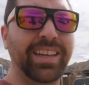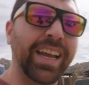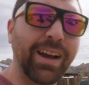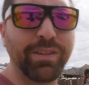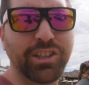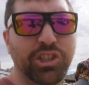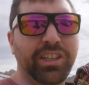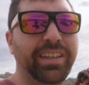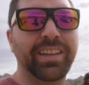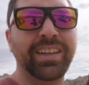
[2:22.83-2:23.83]
He got veggie
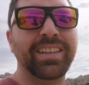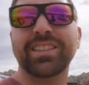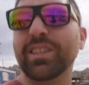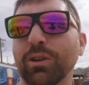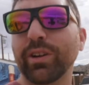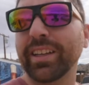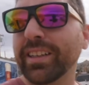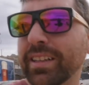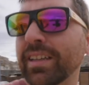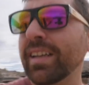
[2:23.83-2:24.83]
chili. Still really
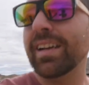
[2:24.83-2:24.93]
good.